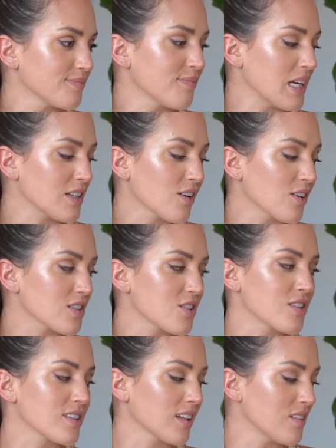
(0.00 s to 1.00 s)
my dogs
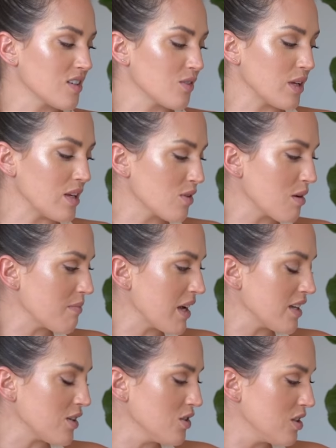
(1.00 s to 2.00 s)
just love to interrupt
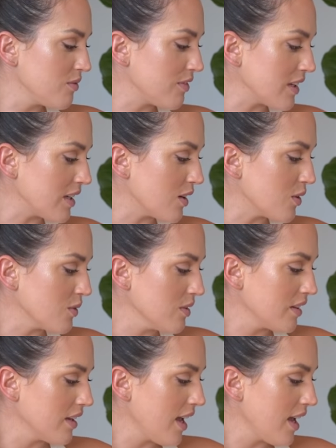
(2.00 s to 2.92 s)
my YouTube video.